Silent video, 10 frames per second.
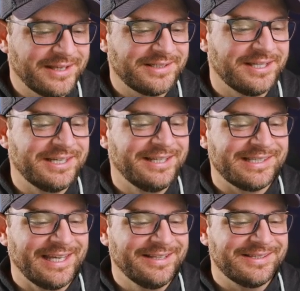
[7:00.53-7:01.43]
as it is
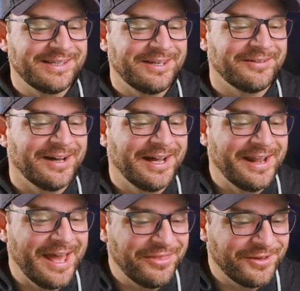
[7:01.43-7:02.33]
insecure,
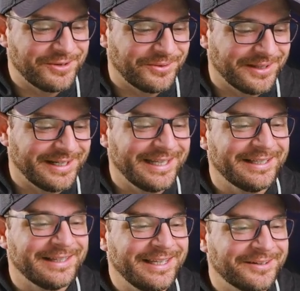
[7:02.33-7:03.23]
unethical, and
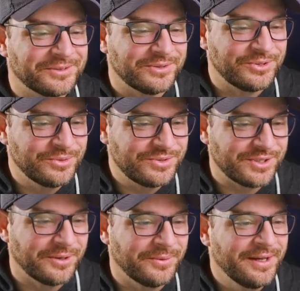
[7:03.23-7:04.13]
illegal to do
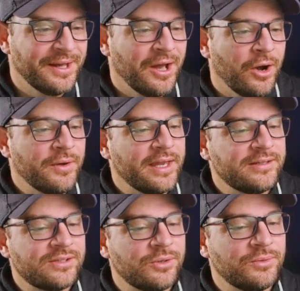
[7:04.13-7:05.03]
so. Okay,
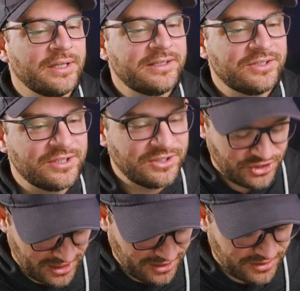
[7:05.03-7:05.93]
so let's just
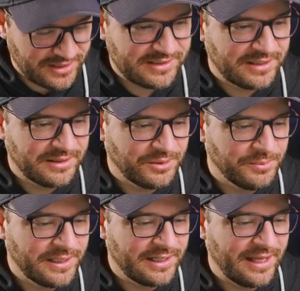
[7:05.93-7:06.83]
change this a little
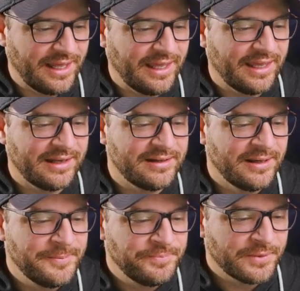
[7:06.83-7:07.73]
bit, and
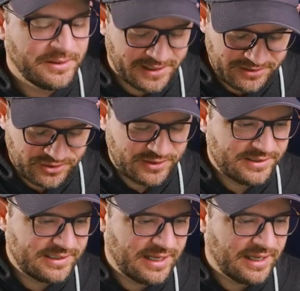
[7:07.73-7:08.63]
let's just
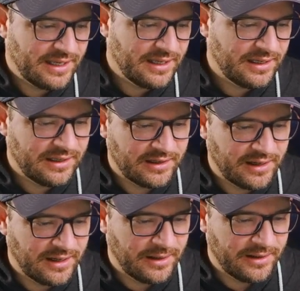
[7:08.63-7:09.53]
say,
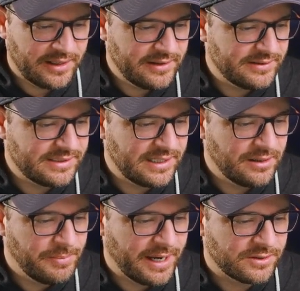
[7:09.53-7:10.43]
and then send the
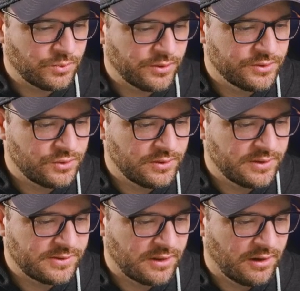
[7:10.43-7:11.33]
password to
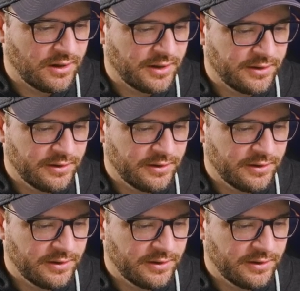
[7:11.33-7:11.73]
this on